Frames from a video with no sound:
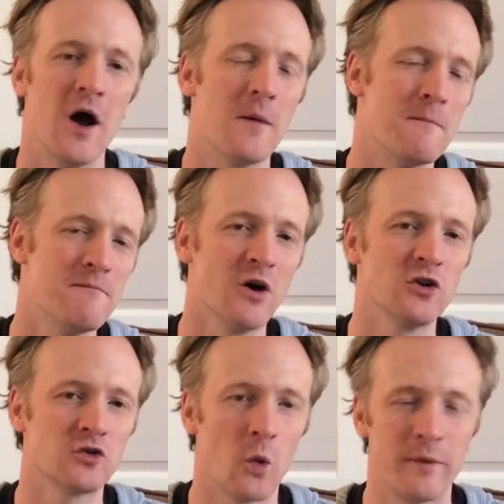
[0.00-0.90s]

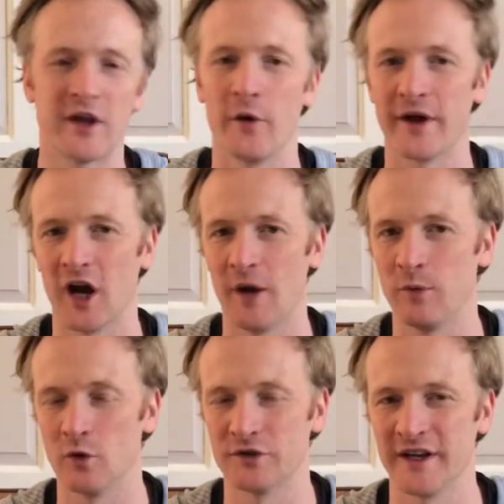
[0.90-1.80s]
Most will be going up
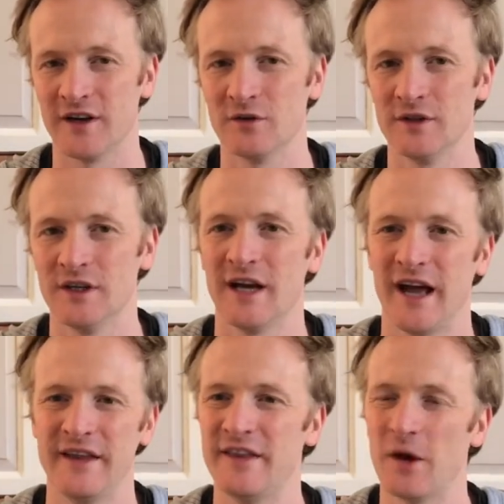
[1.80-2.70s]
or down,
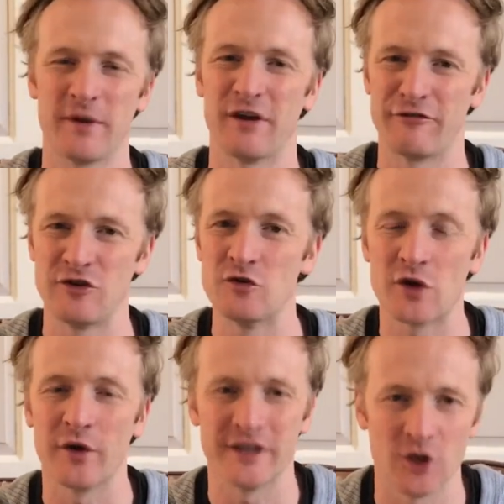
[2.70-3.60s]
and then there'll be a few
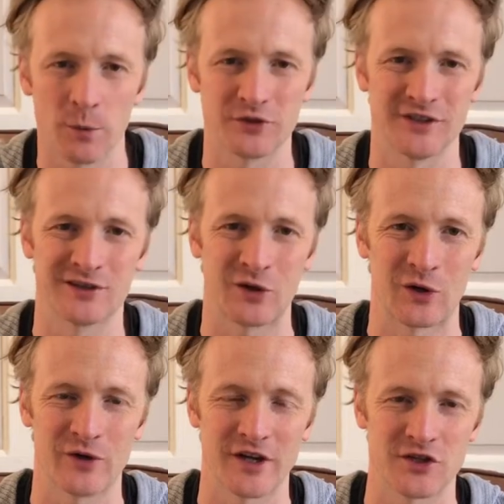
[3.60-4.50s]
going the opposite
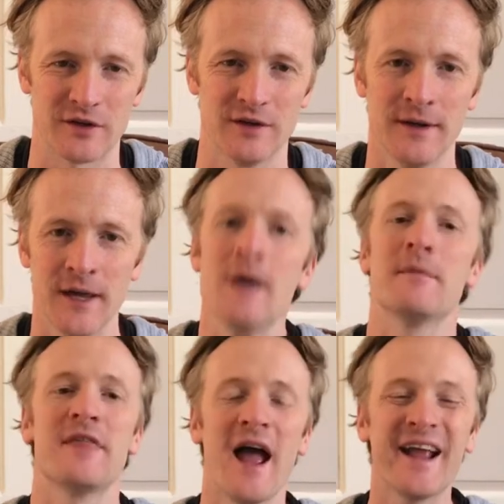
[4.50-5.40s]
direction.
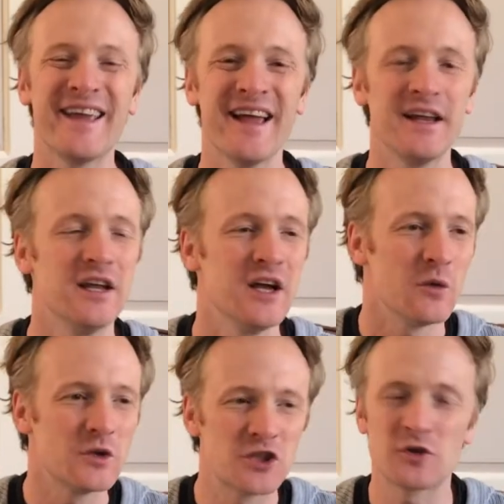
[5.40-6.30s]
But that again,
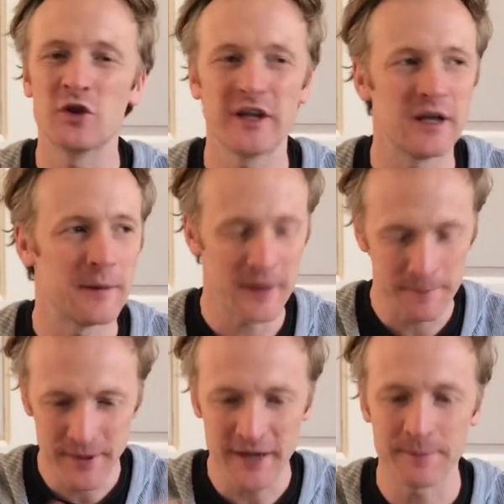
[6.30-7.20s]
we're just looking at the
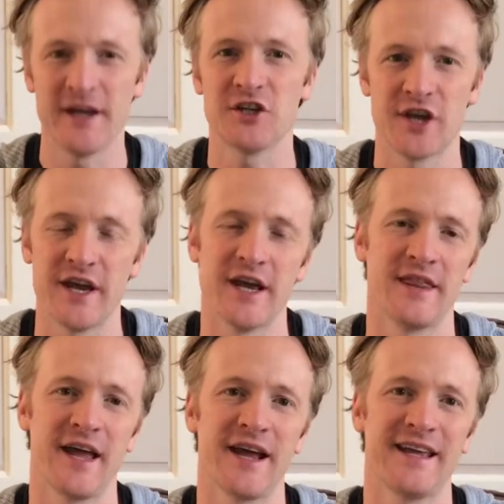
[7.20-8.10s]
big picture here,
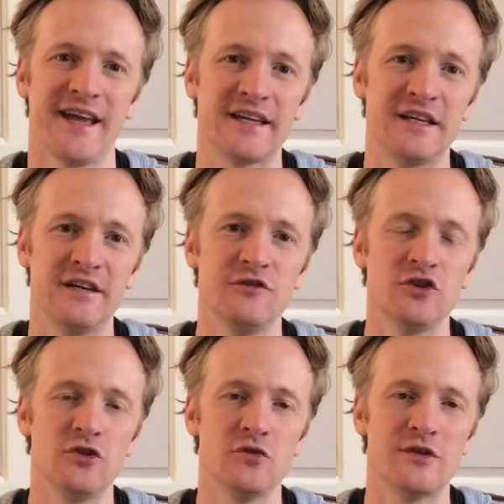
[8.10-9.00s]
and that again gives
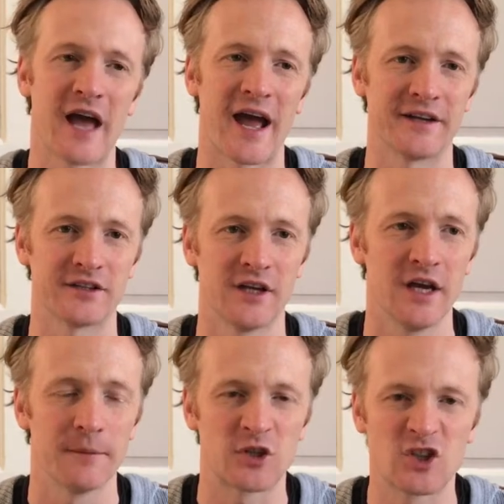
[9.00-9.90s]
you that
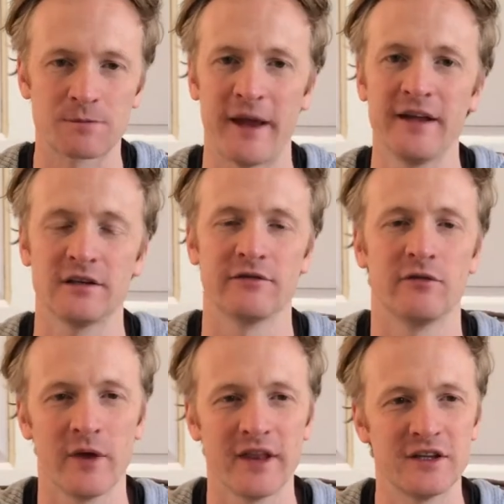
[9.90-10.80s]
perspective of
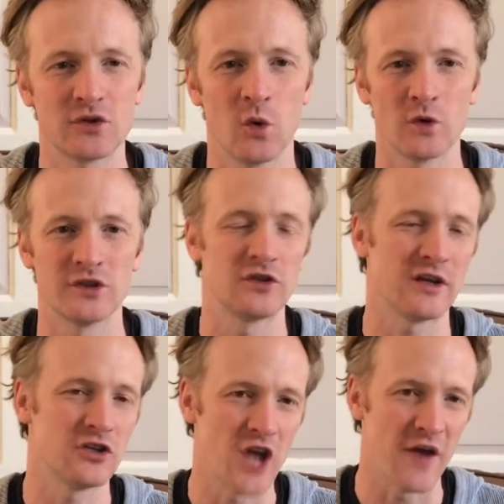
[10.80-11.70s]
whether this horse is
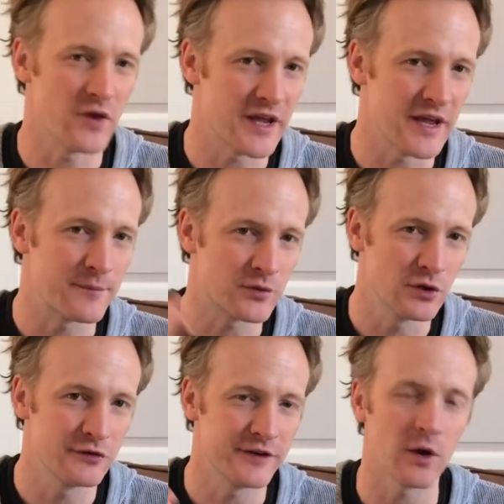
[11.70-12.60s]
generally
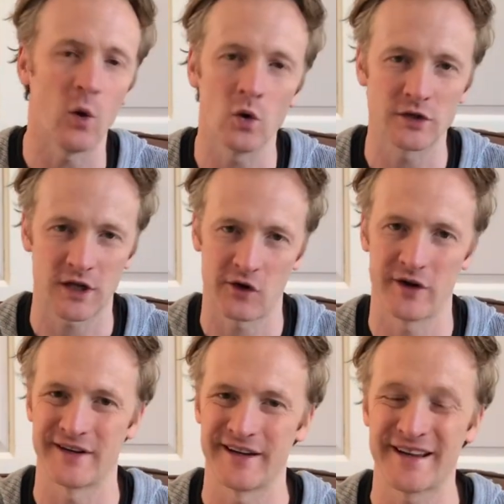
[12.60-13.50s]
improving or
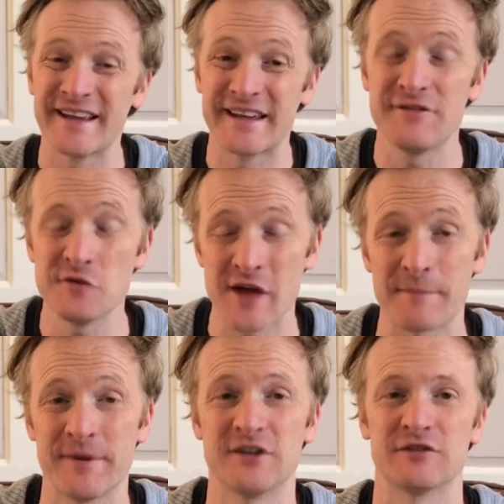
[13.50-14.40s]
declining, and it can give you
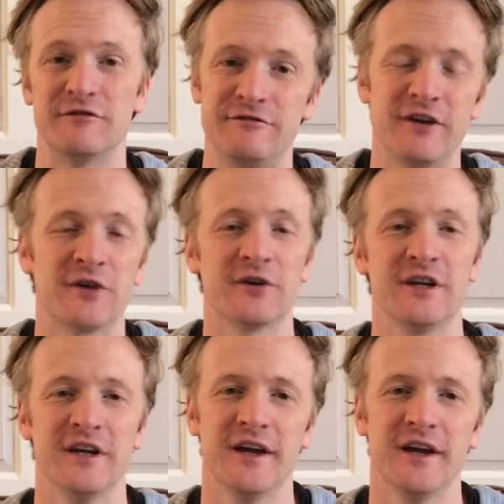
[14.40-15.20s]
that picture very,